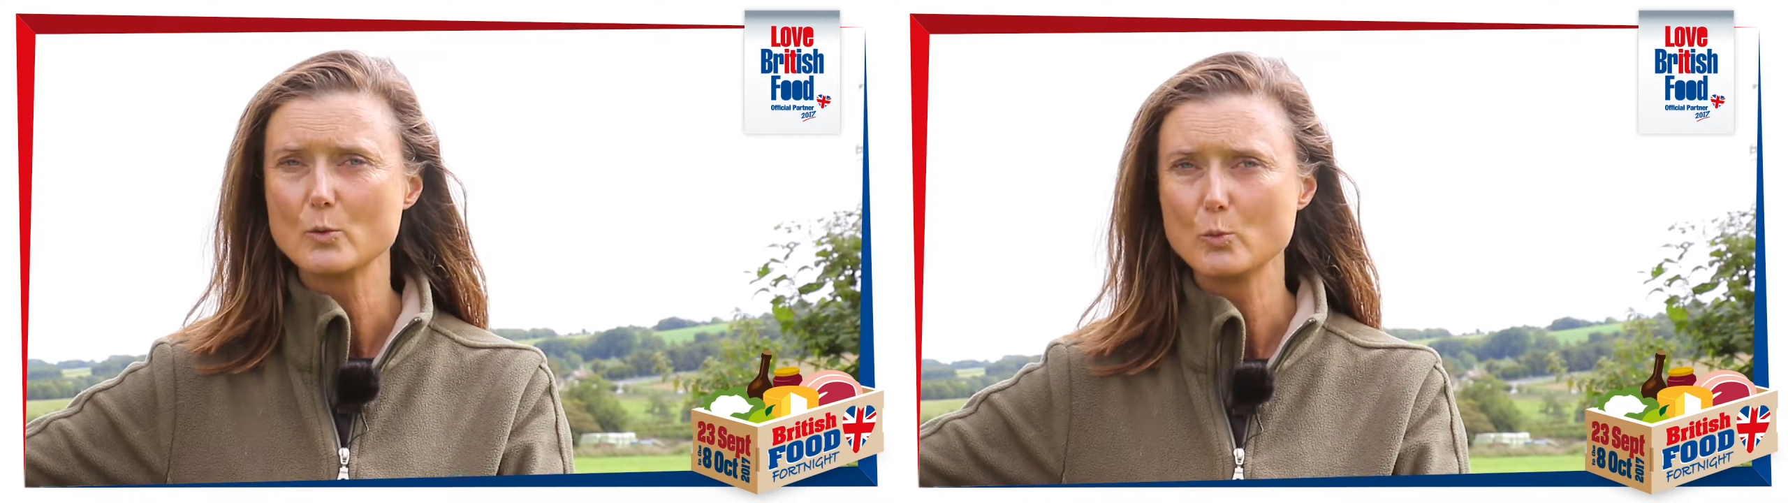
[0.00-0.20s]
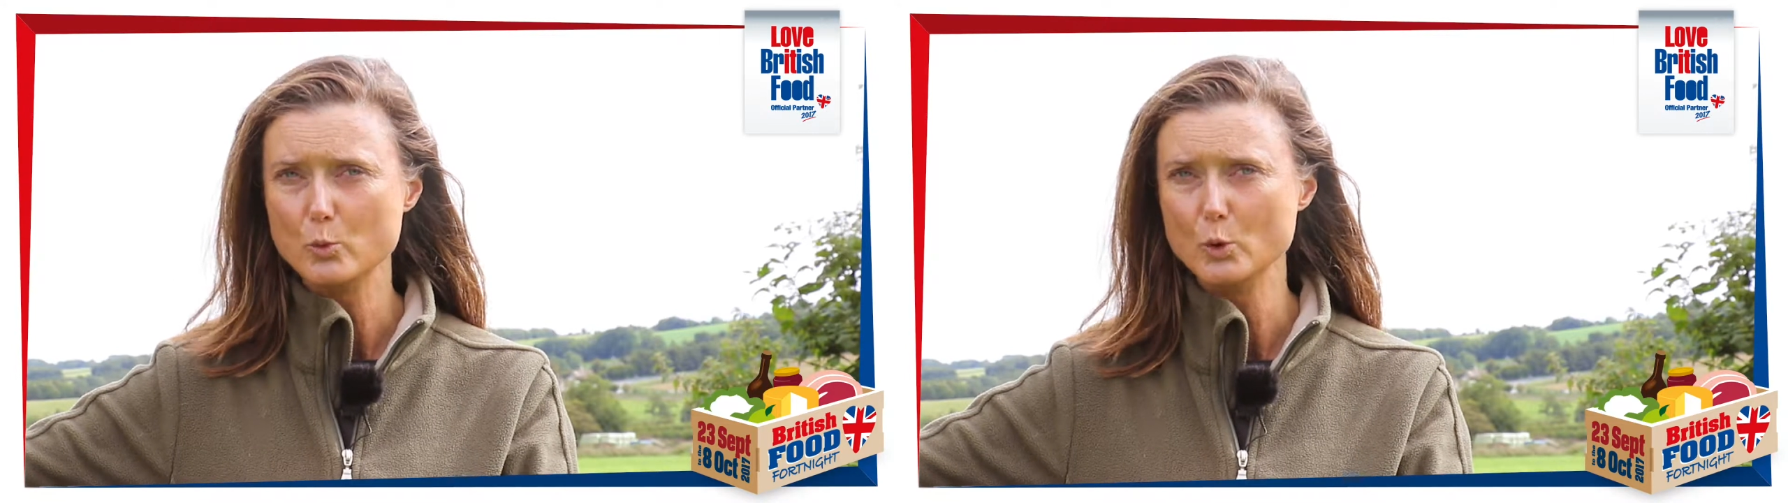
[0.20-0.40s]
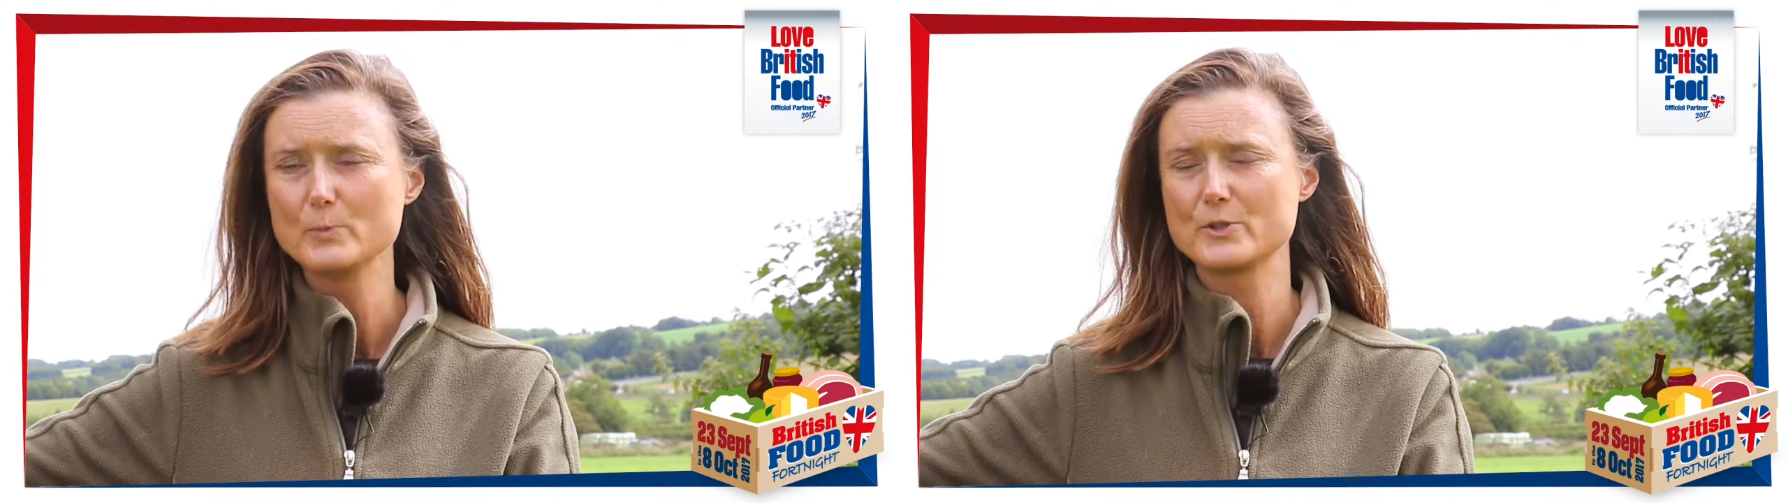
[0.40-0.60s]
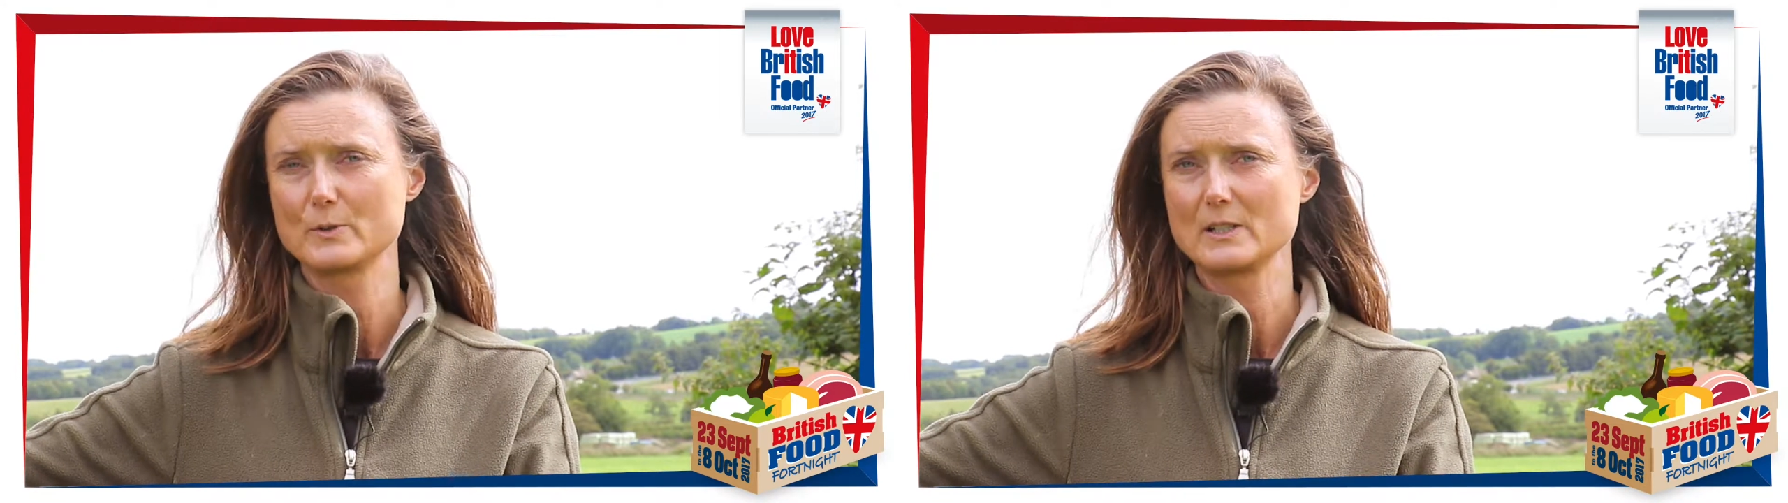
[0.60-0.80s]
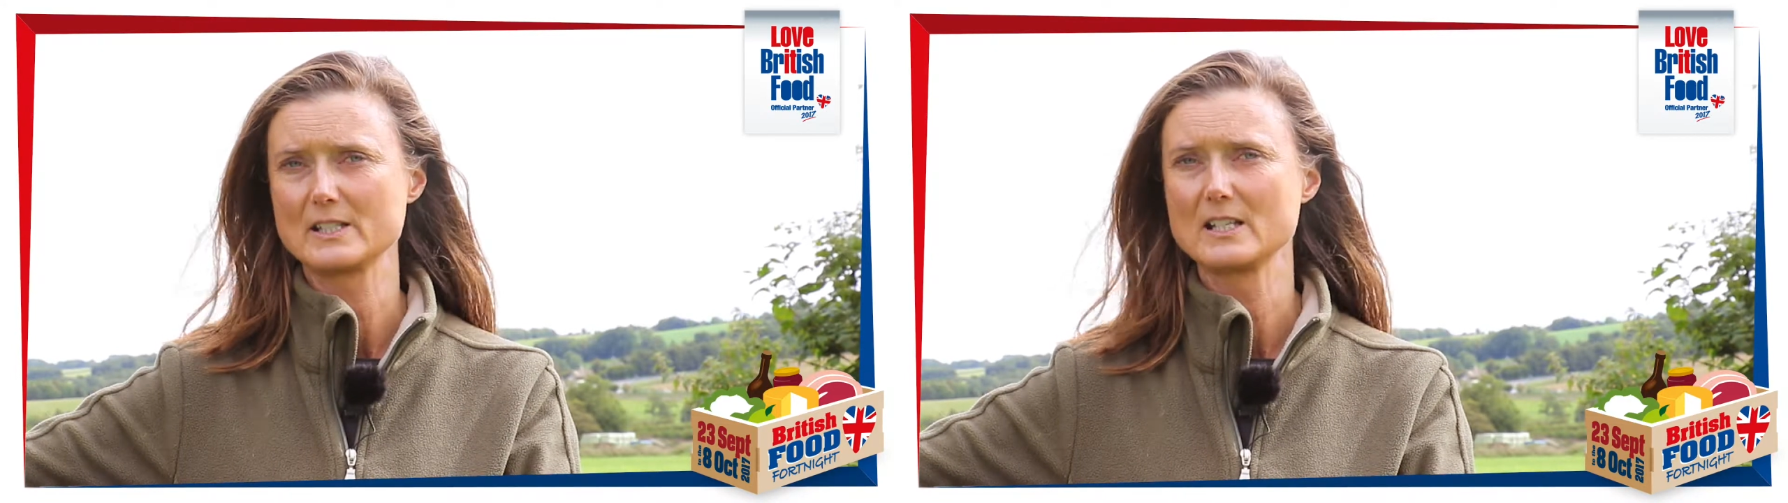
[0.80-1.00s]
warm
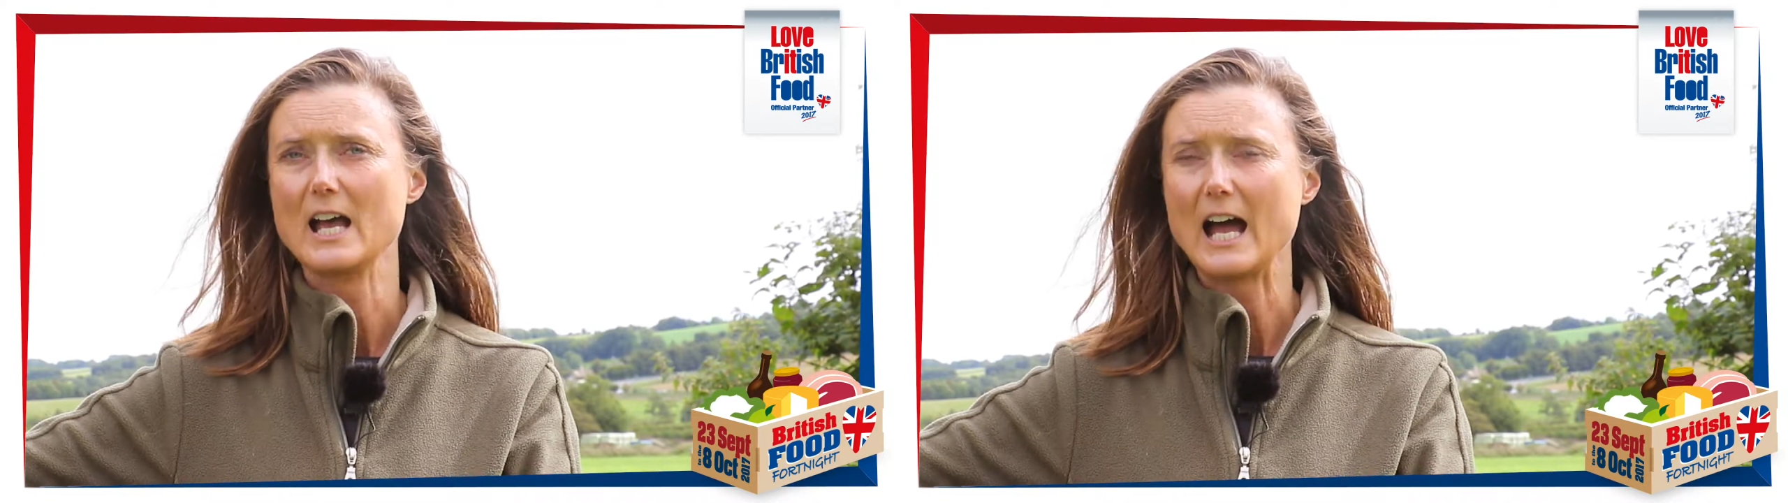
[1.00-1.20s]
to it